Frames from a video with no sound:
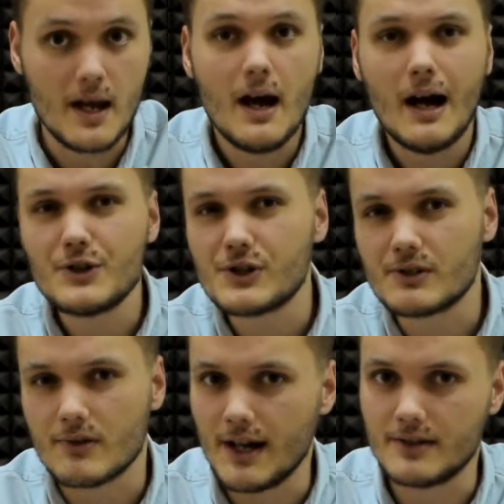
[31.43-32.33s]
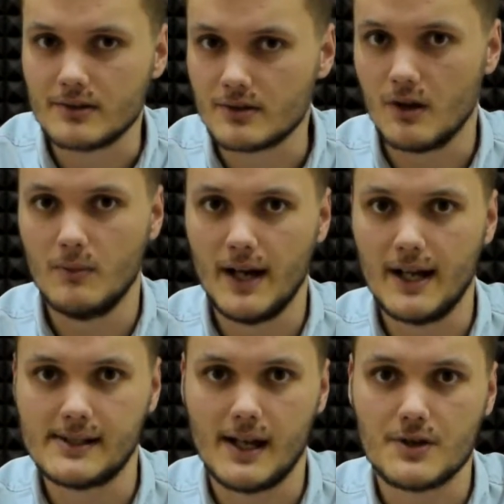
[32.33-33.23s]
I just tried to draw my
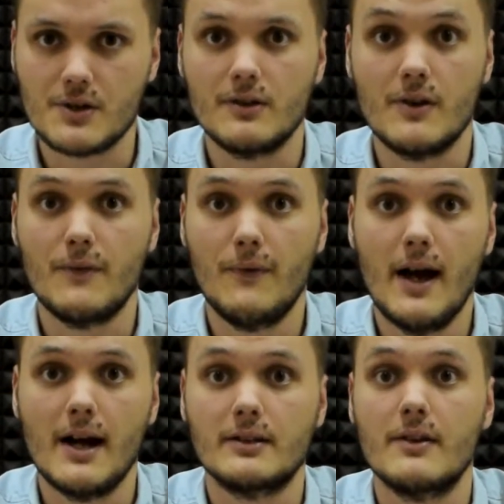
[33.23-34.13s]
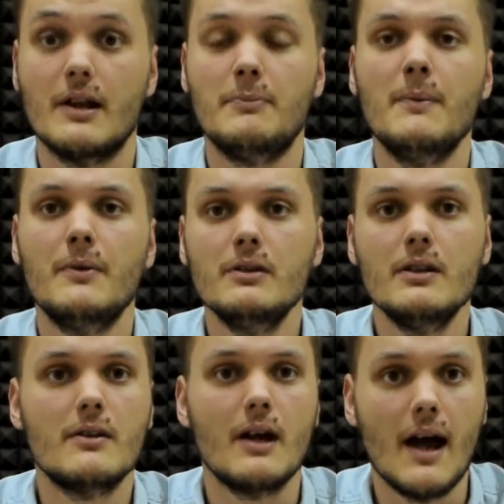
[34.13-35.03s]
attention to the fact that people
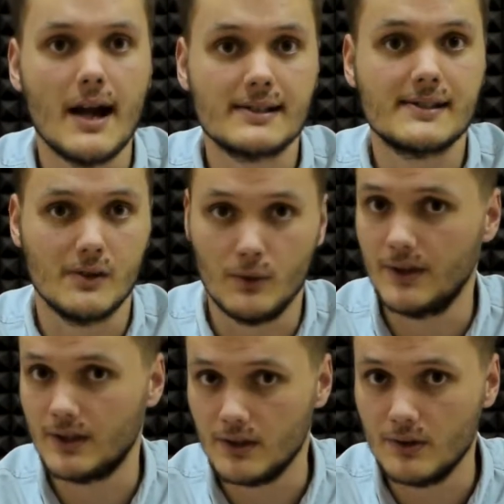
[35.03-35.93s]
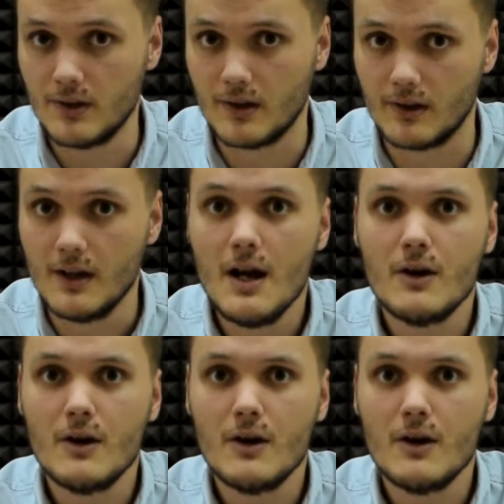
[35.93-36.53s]
in the ex-Soviet Union,